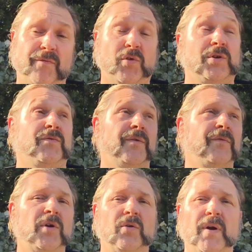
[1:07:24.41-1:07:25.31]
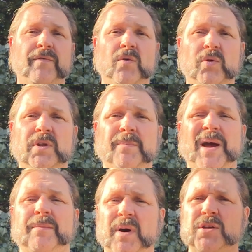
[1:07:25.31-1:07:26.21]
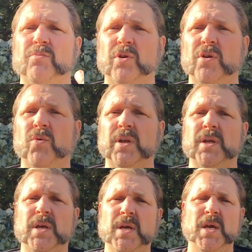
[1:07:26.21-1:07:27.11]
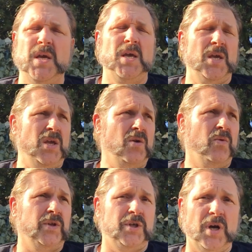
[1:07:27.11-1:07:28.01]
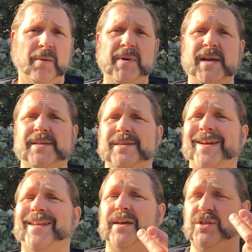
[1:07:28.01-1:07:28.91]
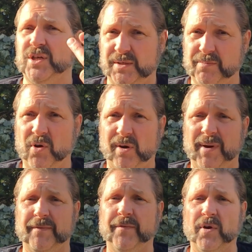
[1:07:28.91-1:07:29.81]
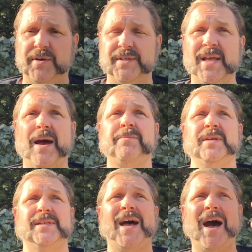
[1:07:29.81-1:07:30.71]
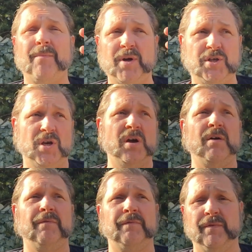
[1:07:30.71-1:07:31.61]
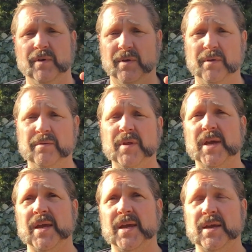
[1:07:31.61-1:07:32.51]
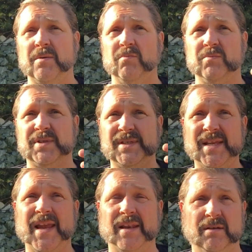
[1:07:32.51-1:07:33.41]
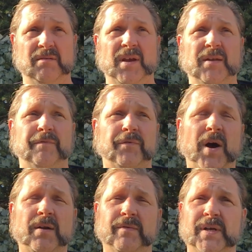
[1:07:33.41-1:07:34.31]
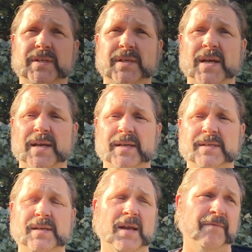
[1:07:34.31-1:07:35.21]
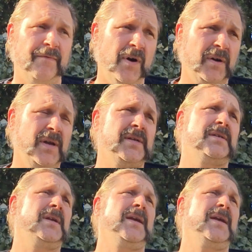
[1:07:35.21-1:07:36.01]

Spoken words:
Of course, for photograph you would demand much more. You want sharpness, and I just spoke about focus depth, is how much of the scene in front of us is in focus.